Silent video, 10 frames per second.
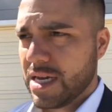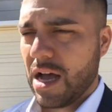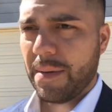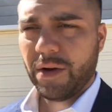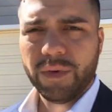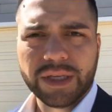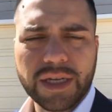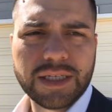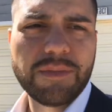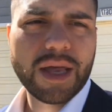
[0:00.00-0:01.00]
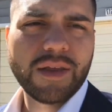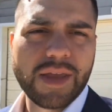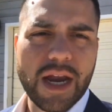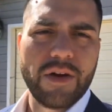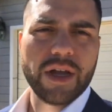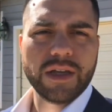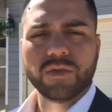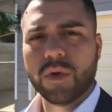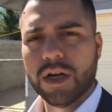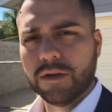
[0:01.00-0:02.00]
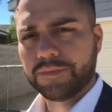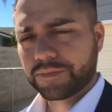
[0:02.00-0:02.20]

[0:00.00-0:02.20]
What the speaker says: And it really does depend on the area as well.